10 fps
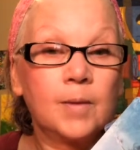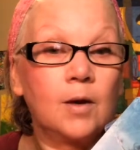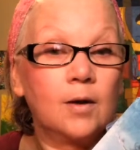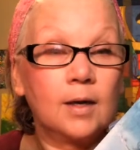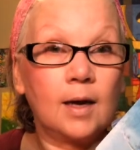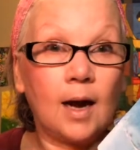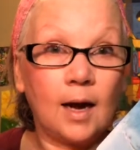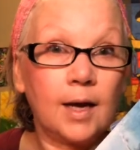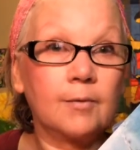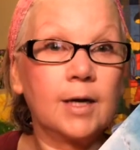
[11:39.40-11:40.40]
on a
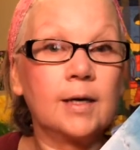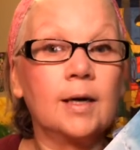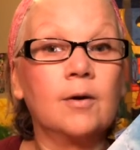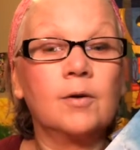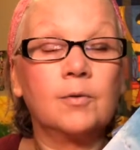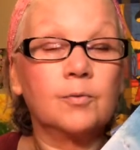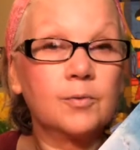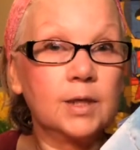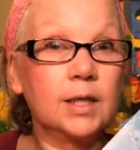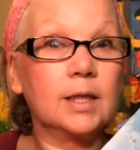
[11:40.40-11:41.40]
high right now, a
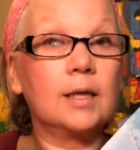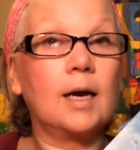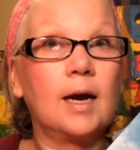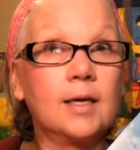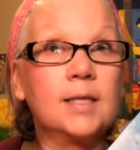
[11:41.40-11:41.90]
really high